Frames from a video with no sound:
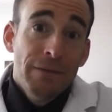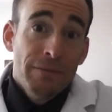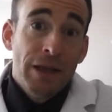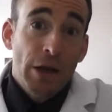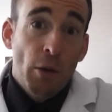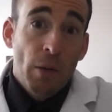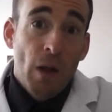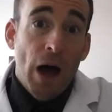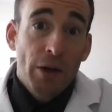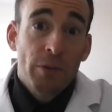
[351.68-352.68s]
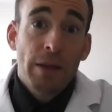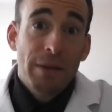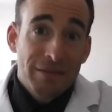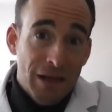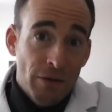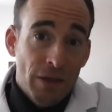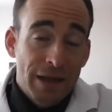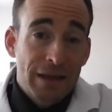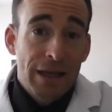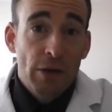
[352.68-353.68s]
they know a lot, or they may sound
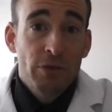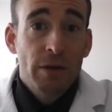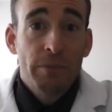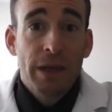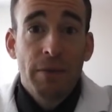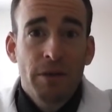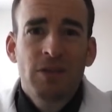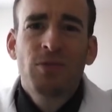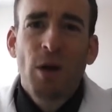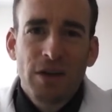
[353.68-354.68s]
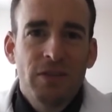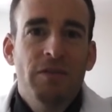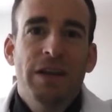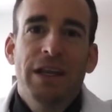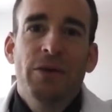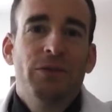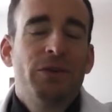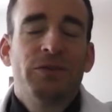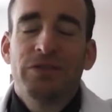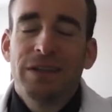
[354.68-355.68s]
like they know something, but just watch the videos.
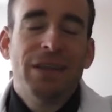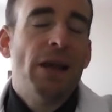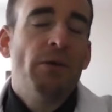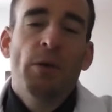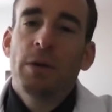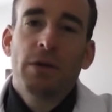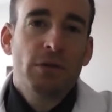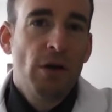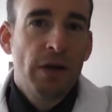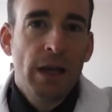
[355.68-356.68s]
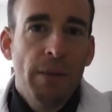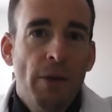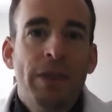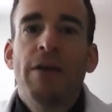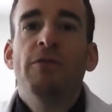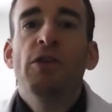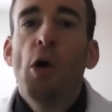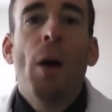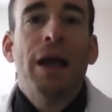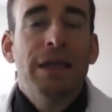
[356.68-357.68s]
You'll see. They don't know what they're talking about. They have
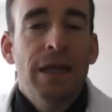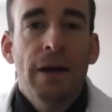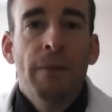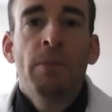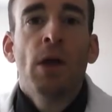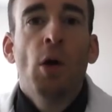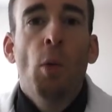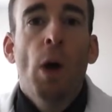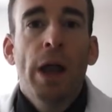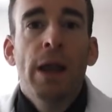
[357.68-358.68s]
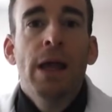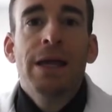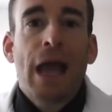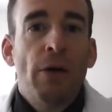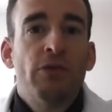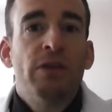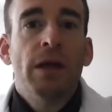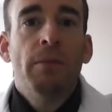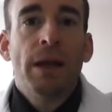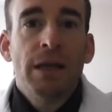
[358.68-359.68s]
no idea what
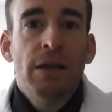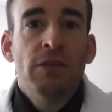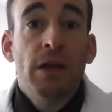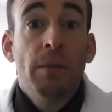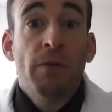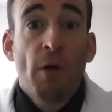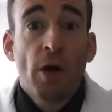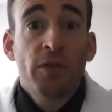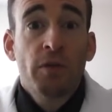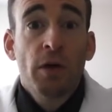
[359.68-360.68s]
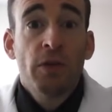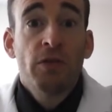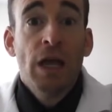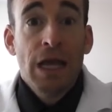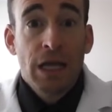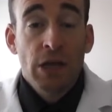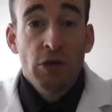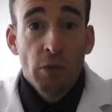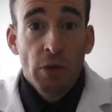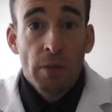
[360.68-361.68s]
calcium, magnesium, and phosphorus can
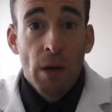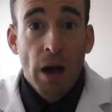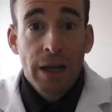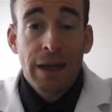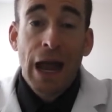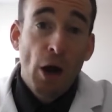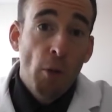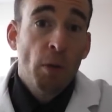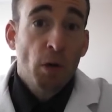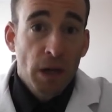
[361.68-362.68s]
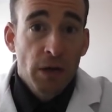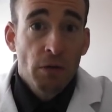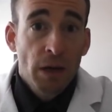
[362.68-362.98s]
do to the body to help or hinder